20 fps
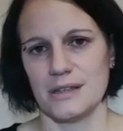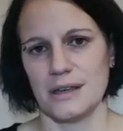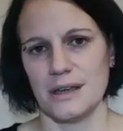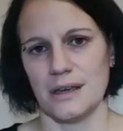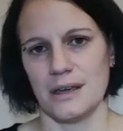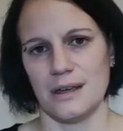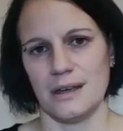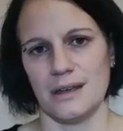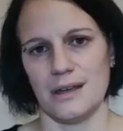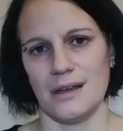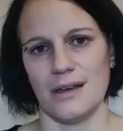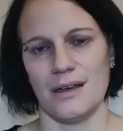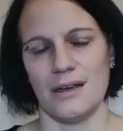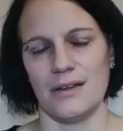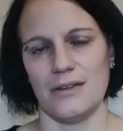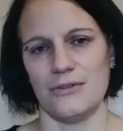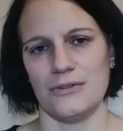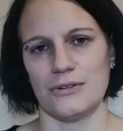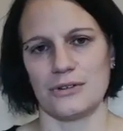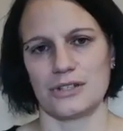and
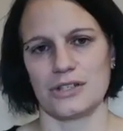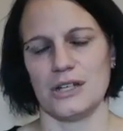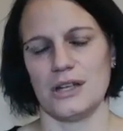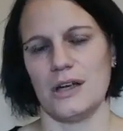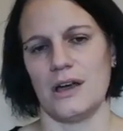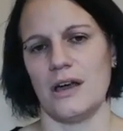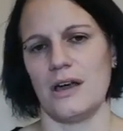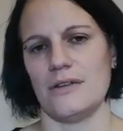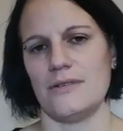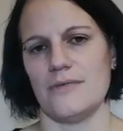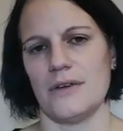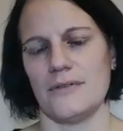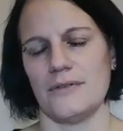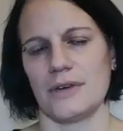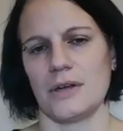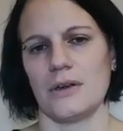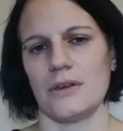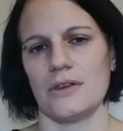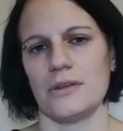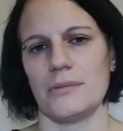unfortunately I haven't
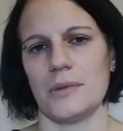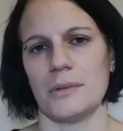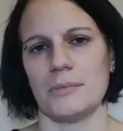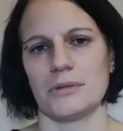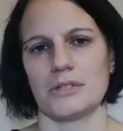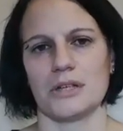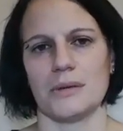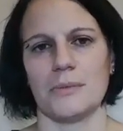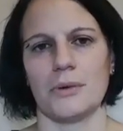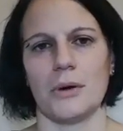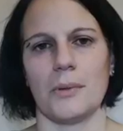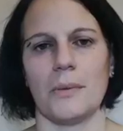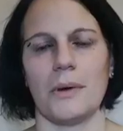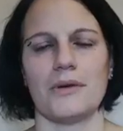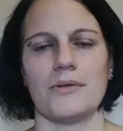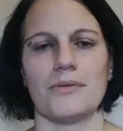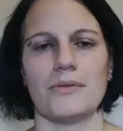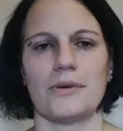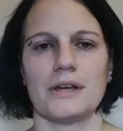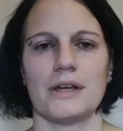got the membership up
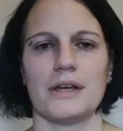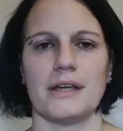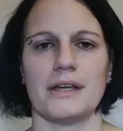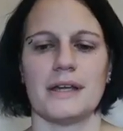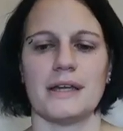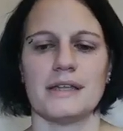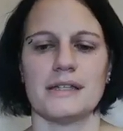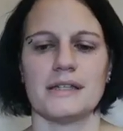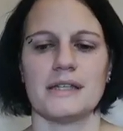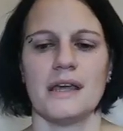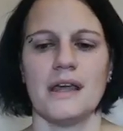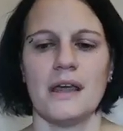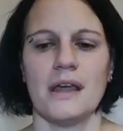and running yet,